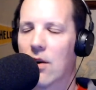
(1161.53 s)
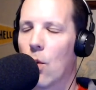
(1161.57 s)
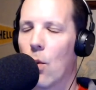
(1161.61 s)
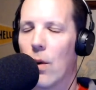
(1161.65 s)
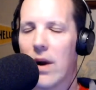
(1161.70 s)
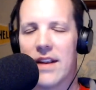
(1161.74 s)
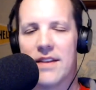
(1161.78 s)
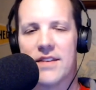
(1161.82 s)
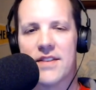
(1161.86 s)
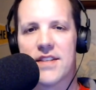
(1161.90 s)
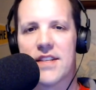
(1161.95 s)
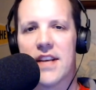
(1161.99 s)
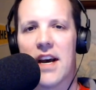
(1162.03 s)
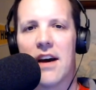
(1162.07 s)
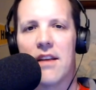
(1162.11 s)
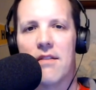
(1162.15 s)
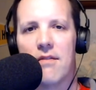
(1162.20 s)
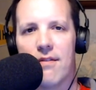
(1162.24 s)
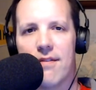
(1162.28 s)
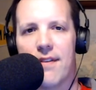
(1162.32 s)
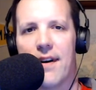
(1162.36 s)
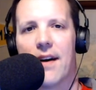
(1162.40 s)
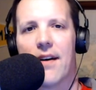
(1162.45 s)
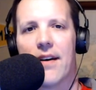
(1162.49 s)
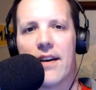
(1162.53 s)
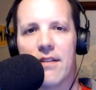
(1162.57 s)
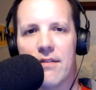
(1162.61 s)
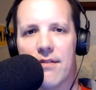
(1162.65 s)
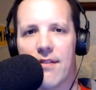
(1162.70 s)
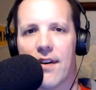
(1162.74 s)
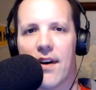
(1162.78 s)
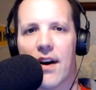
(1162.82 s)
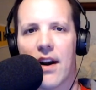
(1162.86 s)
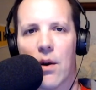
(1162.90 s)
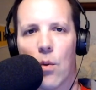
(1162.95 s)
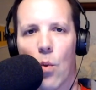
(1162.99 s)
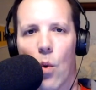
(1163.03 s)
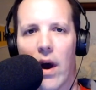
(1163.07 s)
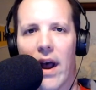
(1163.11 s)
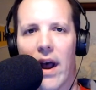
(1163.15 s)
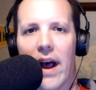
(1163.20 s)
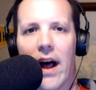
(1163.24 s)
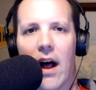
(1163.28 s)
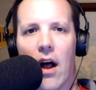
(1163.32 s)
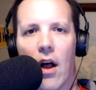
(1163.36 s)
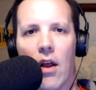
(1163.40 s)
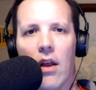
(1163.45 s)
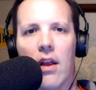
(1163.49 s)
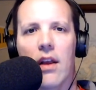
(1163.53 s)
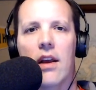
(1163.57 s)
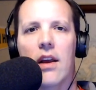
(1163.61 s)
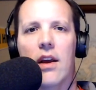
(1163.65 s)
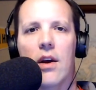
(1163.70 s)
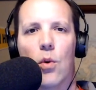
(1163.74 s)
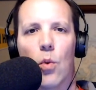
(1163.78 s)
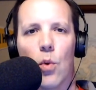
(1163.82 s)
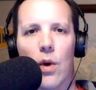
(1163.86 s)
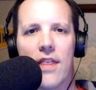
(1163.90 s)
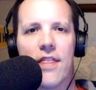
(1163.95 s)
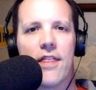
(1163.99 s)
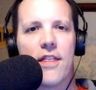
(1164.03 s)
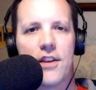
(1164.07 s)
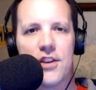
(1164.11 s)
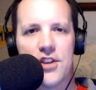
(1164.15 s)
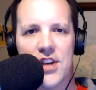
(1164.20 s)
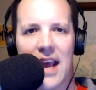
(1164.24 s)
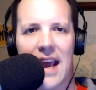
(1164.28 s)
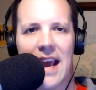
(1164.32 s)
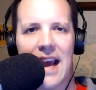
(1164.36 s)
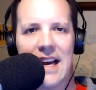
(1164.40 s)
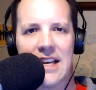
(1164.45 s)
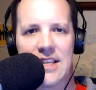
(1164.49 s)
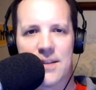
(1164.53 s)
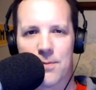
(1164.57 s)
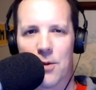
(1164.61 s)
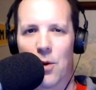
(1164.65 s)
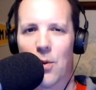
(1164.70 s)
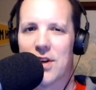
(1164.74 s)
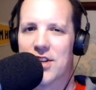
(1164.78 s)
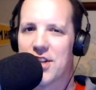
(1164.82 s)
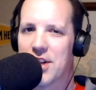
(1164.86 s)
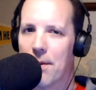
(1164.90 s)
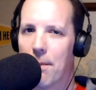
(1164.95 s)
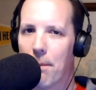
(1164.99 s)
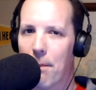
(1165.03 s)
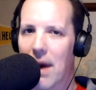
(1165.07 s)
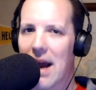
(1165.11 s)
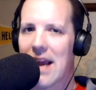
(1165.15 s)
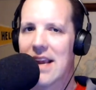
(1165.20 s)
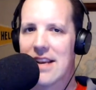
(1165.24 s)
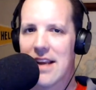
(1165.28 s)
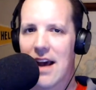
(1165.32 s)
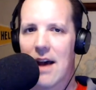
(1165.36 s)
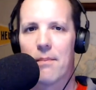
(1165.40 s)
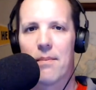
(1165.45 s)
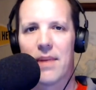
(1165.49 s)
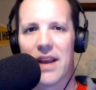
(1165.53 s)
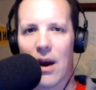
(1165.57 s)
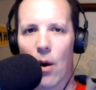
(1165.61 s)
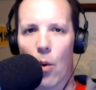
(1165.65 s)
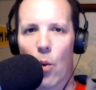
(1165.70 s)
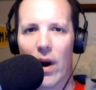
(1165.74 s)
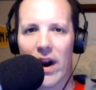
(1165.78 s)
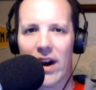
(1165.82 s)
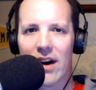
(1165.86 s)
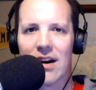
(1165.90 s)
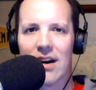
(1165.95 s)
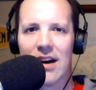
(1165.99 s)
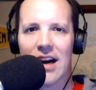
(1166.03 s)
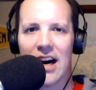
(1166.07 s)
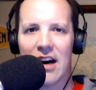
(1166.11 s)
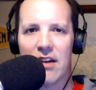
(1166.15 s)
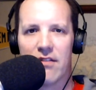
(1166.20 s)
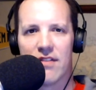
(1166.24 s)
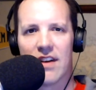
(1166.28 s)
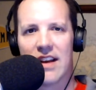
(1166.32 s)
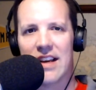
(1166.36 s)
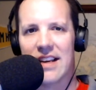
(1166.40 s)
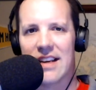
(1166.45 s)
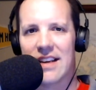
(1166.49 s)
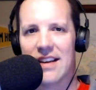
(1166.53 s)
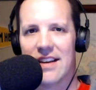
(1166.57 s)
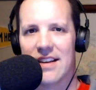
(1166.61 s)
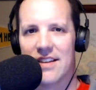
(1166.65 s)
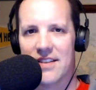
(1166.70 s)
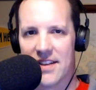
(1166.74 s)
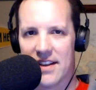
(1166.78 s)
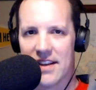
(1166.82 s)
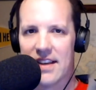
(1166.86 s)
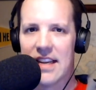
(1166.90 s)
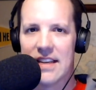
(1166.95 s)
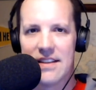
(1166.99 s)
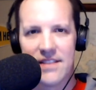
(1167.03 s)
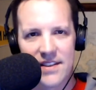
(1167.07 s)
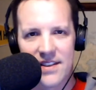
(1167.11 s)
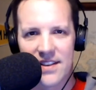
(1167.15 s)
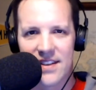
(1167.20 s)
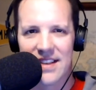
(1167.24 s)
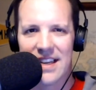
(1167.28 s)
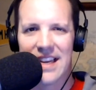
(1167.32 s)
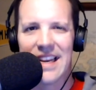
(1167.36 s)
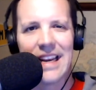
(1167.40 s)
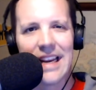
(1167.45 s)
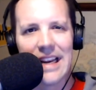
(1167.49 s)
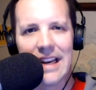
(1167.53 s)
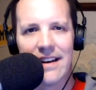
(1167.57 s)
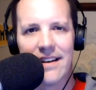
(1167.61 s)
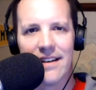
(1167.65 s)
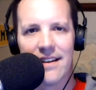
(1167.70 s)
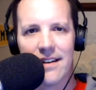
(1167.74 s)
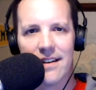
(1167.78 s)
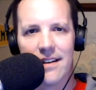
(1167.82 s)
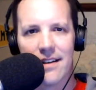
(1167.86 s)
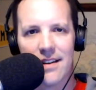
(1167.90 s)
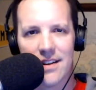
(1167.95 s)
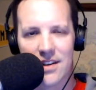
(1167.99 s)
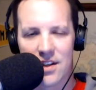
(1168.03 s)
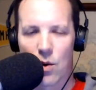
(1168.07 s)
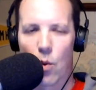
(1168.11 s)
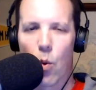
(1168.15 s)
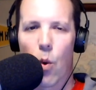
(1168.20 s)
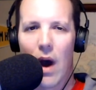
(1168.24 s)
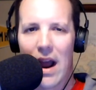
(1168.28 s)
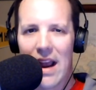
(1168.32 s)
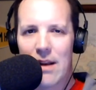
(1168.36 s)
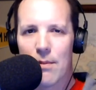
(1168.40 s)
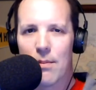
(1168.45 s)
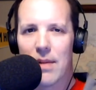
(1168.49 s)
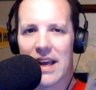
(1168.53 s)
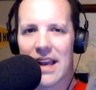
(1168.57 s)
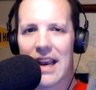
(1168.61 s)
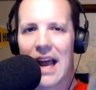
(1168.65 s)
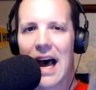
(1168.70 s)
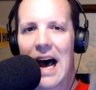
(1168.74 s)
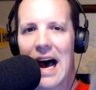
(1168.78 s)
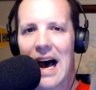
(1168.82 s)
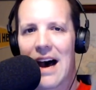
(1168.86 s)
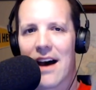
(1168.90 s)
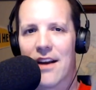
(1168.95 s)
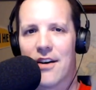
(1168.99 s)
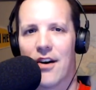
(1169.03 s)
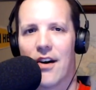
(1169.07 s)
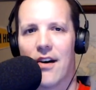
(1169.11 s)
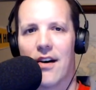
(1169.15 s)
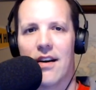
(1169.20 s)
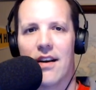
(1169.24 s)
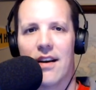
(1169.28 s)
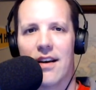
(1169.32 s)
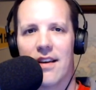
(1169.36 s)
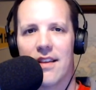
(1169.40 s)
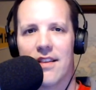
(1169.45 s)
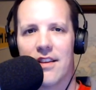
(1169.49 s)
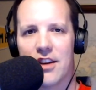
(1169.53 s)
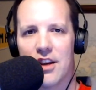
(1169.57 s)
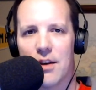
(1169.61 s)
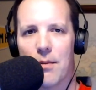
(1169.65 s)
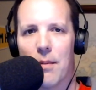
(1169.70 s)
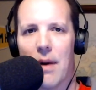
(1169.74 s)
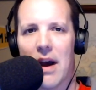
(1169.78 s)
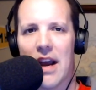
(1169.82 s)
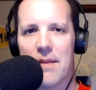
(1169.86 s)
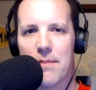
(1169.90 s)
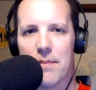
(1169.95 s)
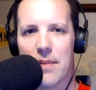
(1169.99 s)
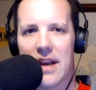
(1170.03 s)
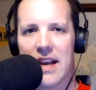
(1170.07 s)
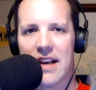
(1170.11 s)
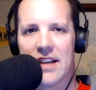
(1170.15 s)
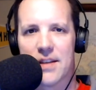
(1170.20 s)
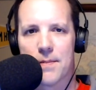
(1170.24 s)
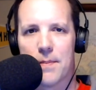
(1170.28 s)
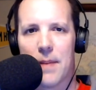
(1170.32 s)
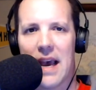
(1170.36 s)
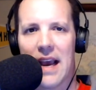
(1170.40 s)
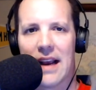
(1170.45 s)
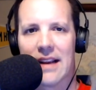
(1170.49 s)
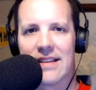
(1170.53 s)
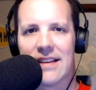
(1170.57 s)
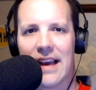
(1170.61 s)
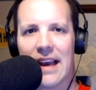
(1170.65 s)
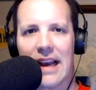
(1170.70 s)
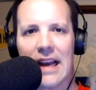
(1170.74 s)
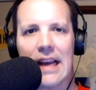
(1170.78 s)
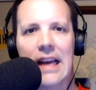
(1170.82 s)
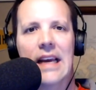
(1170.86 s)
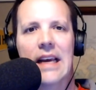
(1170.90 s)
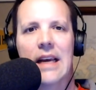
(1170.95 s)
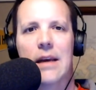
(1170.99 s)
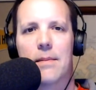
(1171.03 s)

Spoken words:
Quinn's done very, very well with the Jazz. But what you might not be aware of is that his seat is quite a bit hotter than you might be expecting.